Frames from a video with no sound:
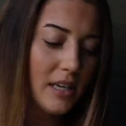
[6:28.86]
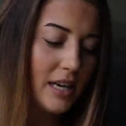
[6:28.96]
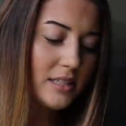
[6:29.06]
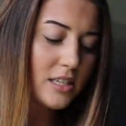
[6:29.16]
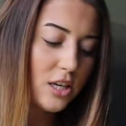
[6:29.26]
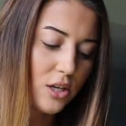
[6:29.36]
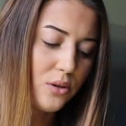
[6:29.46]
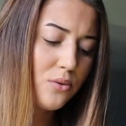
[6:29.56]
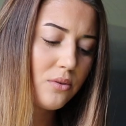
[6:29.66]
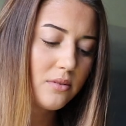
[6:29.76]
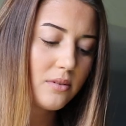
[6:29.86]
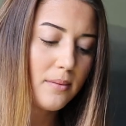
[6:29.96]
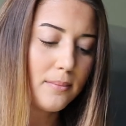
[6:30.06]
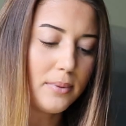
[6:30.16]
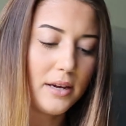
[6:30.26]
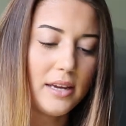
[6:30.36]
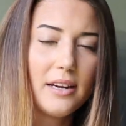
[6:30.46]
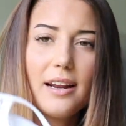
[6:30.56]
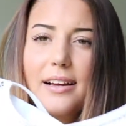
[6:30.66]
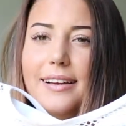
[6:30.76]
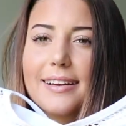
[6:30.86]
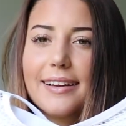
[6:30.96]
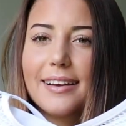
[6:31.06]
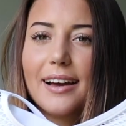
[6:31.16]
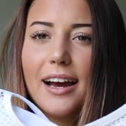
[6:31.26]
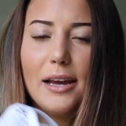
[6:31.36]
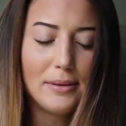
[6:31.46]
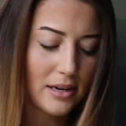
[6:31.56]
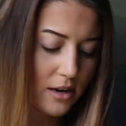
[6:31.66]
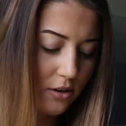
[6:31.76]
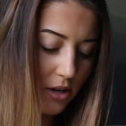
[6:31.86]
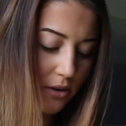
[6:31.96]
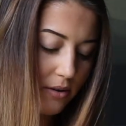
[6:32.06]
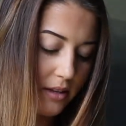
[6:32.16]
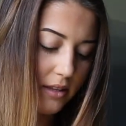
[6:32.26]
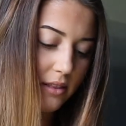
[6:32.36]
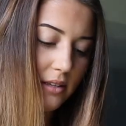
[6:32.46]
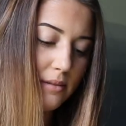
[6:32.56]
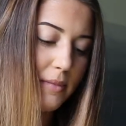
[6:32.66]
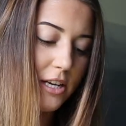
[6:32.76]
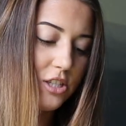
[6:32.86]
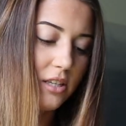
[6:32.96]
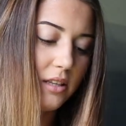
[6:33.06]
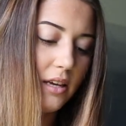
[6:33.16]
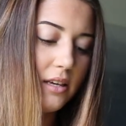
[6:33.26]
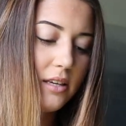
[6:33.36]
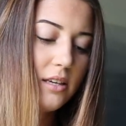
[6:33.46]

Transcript: it's cute, but I mean, I don't know. And then these matching like